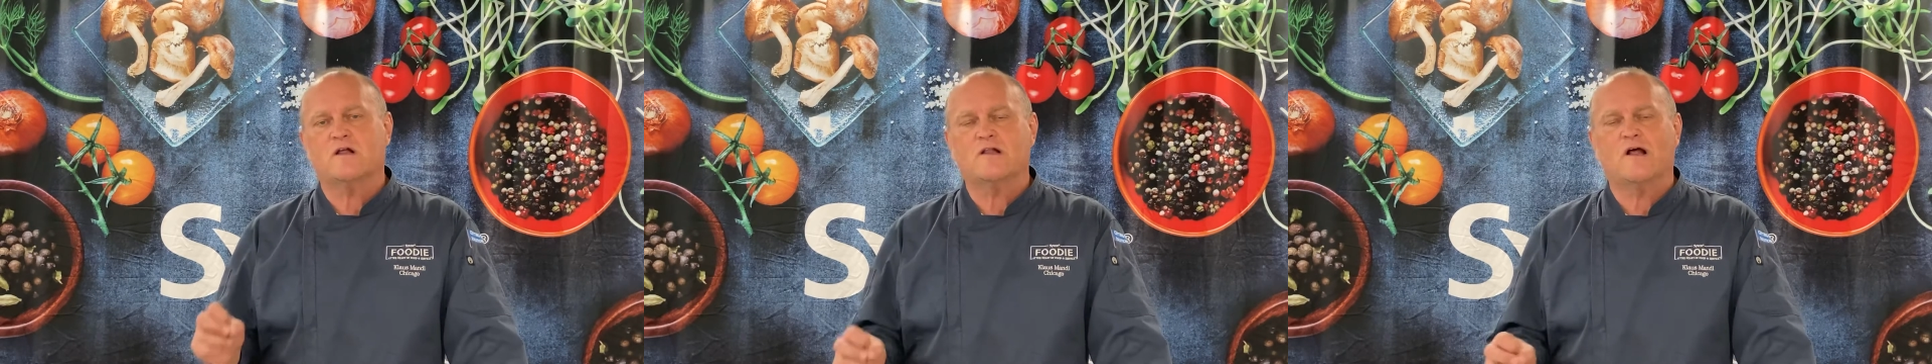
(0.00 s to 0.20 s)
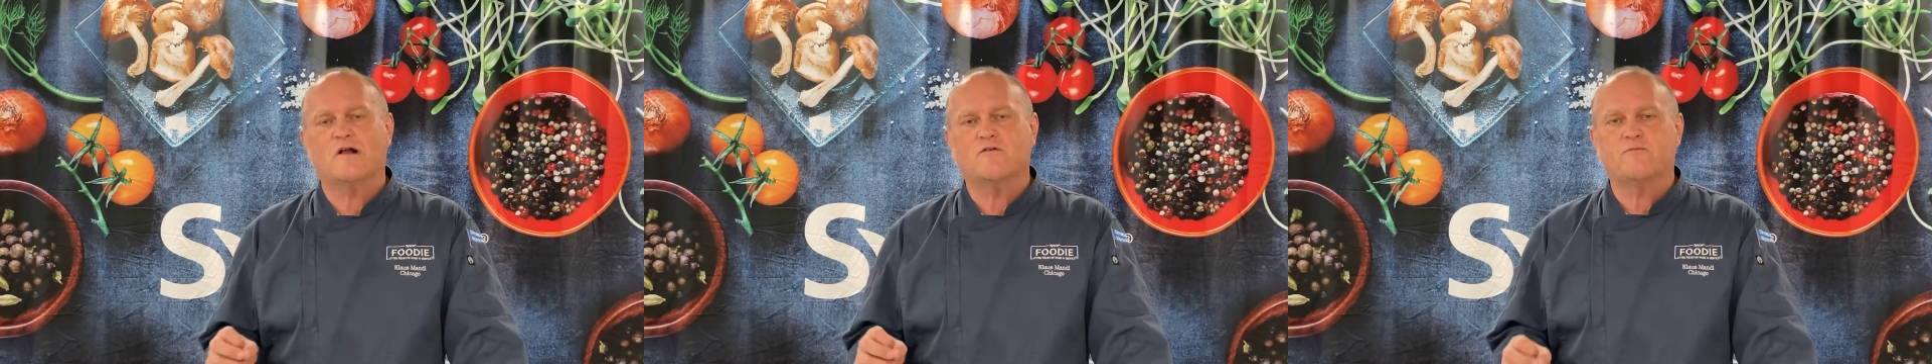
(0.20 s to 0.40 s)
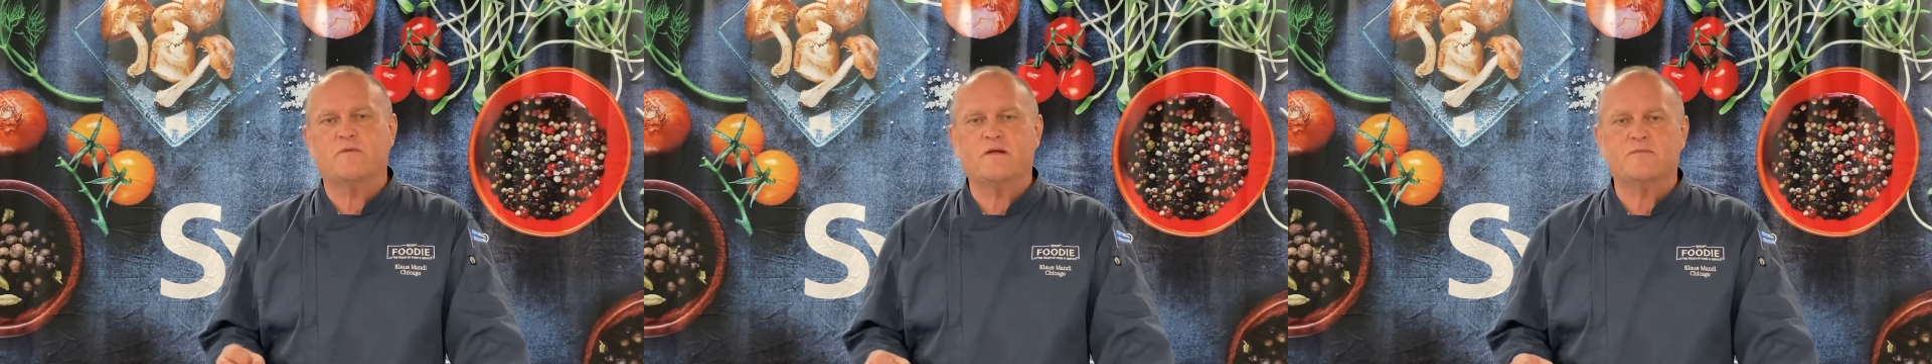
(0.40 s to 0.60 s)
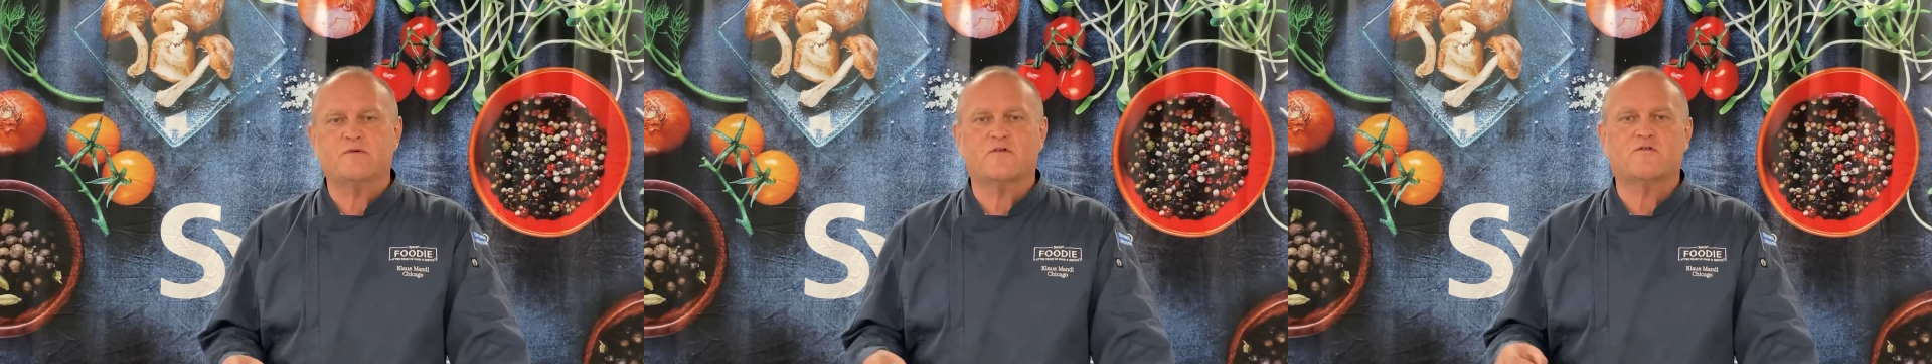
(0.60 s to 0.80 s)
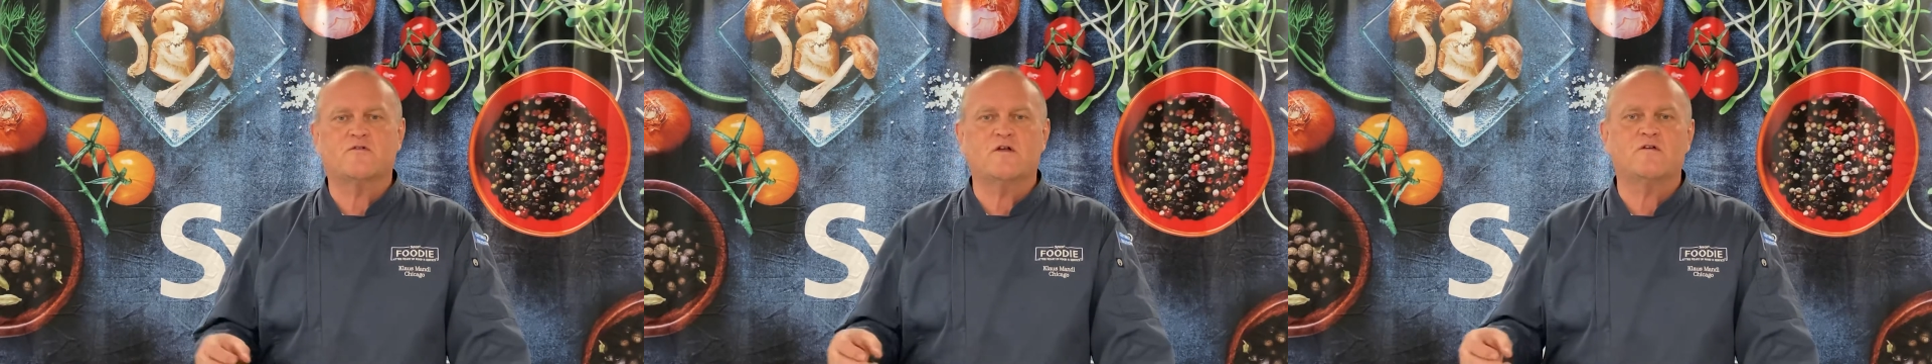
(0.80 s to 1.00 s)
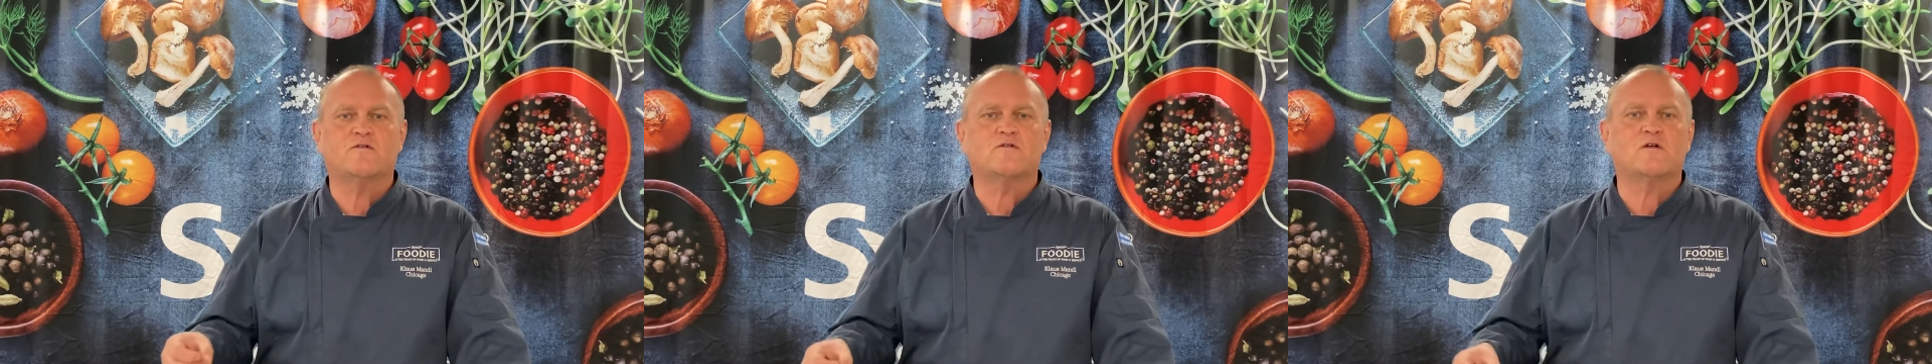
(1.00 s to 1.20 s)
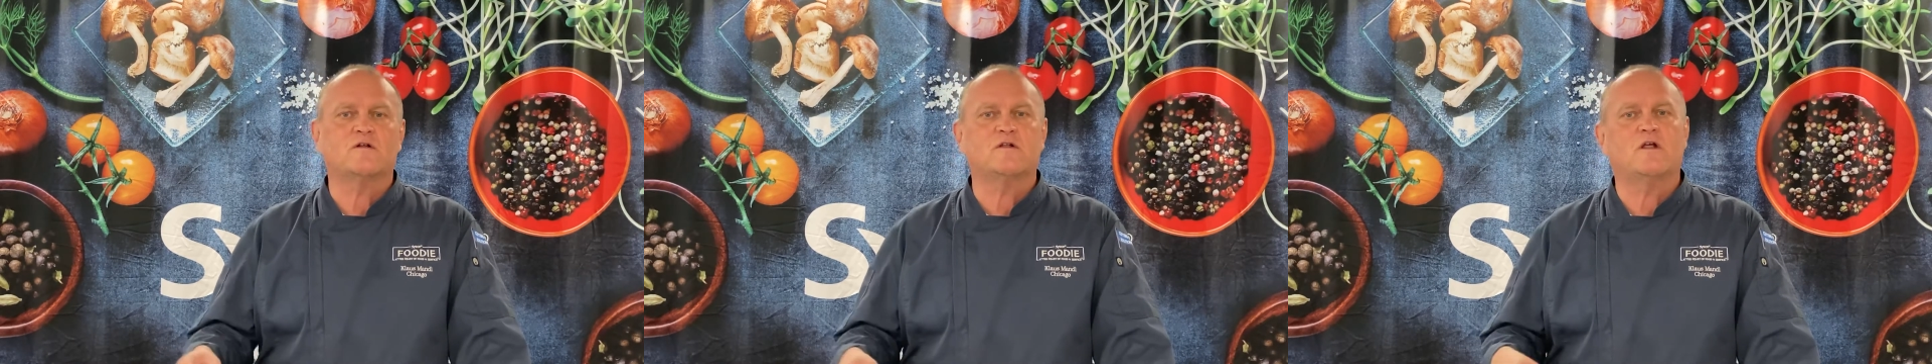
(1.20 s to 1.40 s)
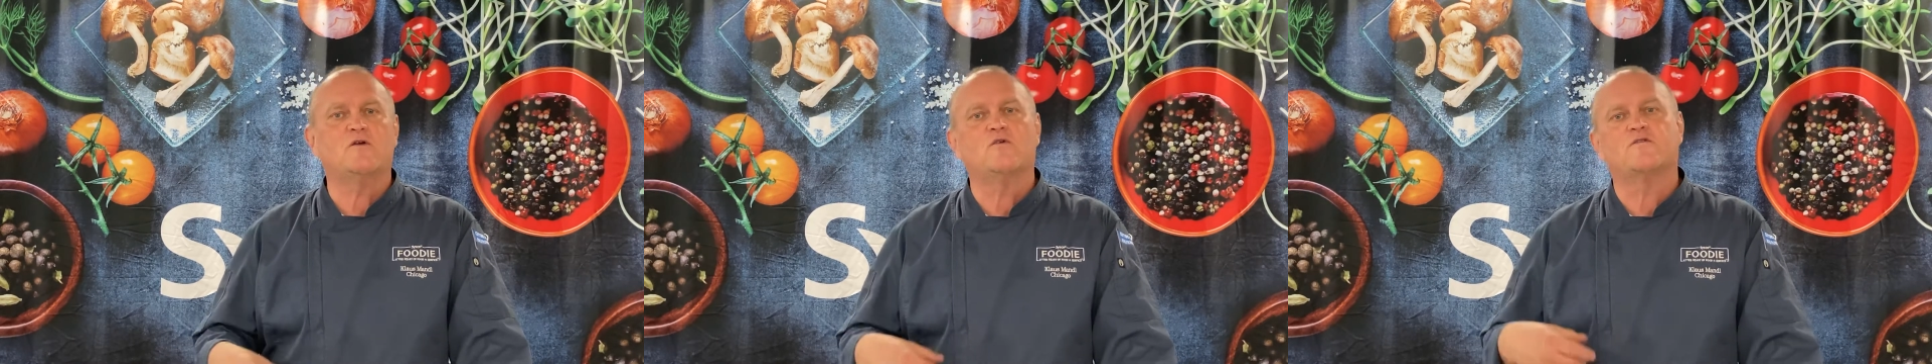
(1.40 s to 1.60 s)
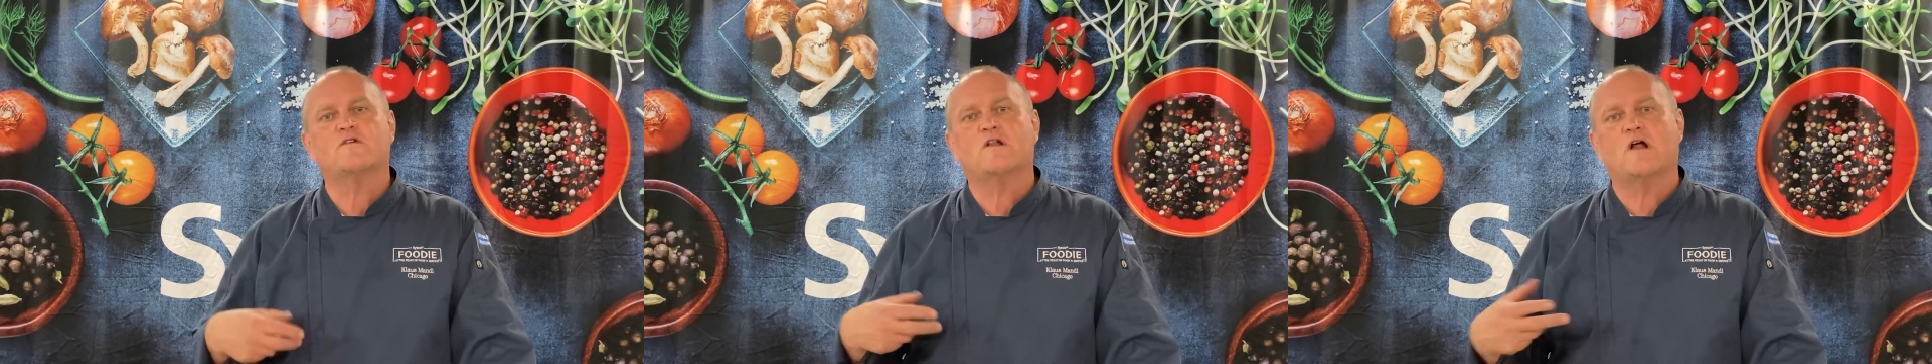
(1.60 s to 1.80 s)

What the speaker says: lot of people season and they use a